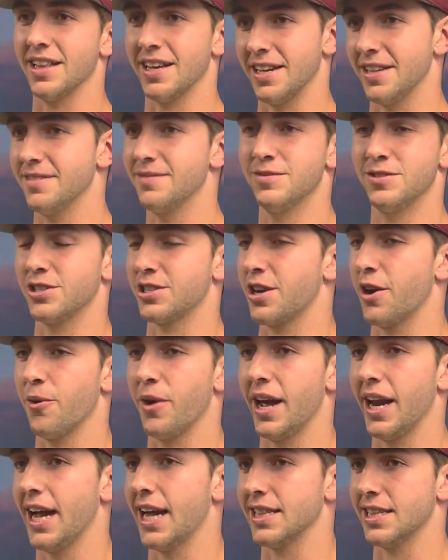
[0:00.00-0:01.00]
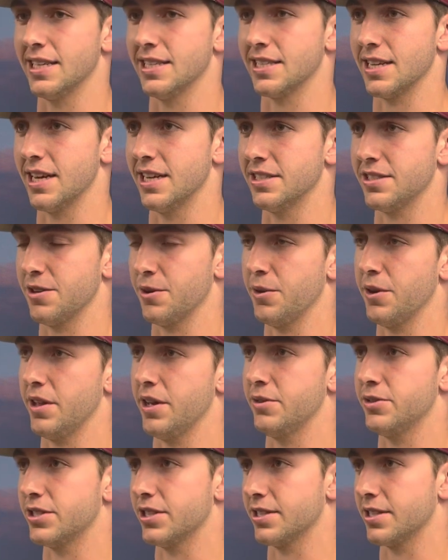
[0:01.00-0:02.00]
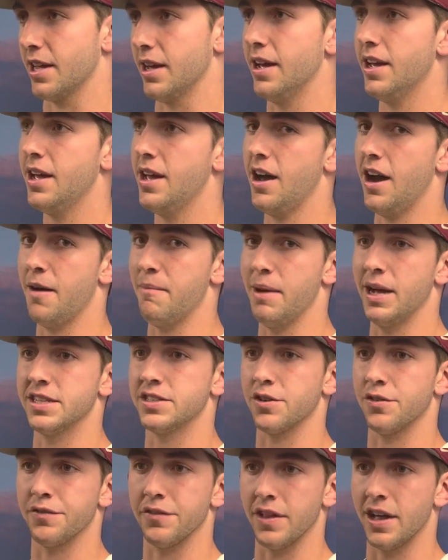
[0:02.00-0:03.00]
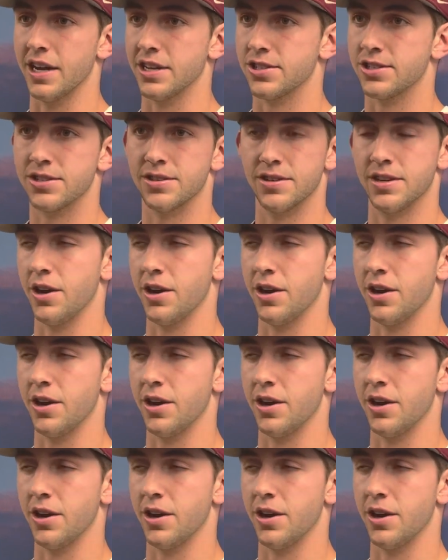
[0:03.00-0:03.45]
Like, just go right at these guys. So really, it was just a mental flush,